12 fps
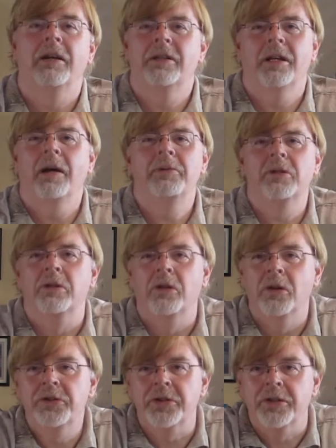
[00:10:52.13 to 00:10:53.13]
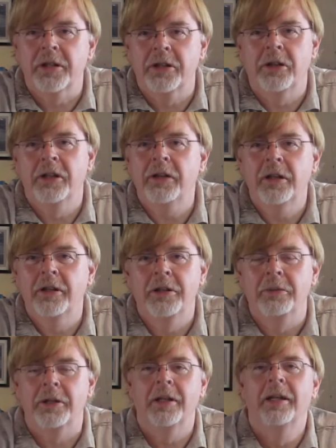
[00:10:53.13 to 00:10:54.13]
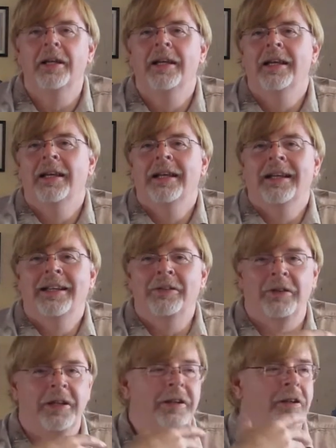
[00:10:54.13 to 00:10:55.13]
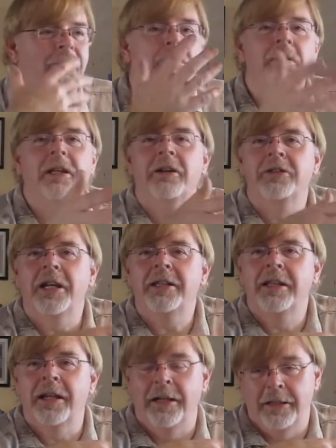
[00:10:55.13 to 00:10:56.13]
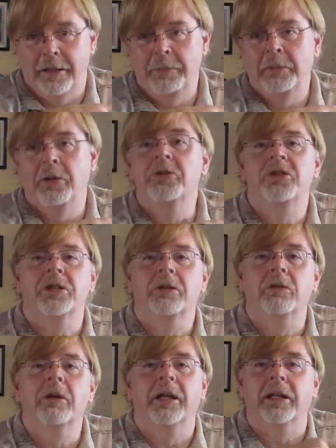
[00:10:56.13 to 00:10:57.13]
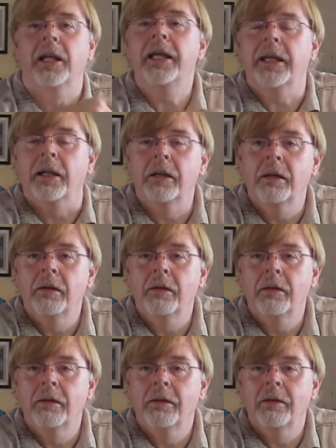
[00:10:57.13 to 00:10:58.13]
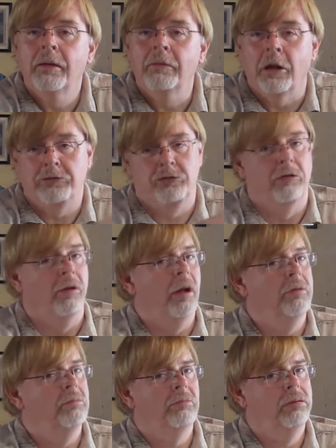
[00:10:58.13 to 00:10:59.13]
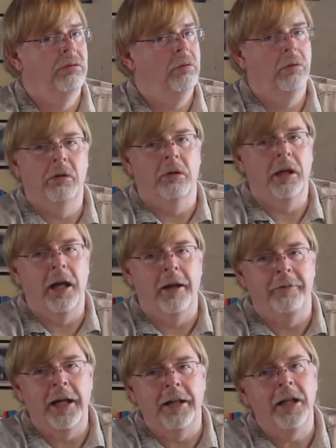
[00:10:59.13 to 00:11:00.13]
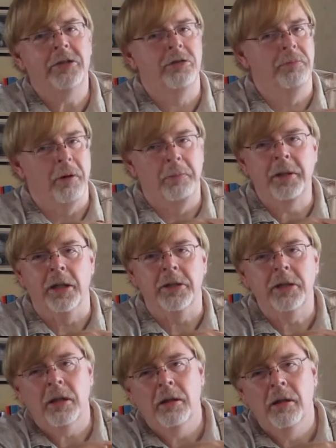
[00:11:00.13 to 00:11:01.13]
It's absolute nonsense. It's got nothing to do with, they've completely rejected the idea that people could just go in and like it. That's no, can't have that. That's too populist.